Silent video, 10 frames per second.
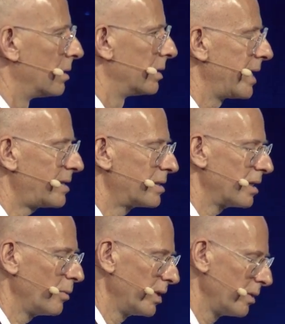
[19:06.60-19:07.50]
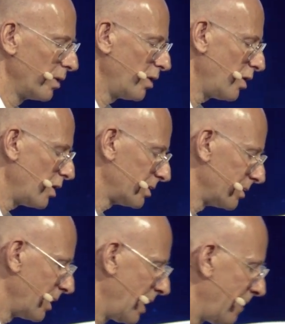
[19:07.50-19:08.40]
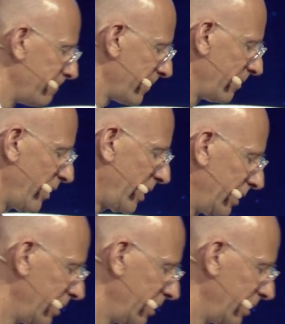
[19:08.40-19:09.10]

Yesterday, we heard a very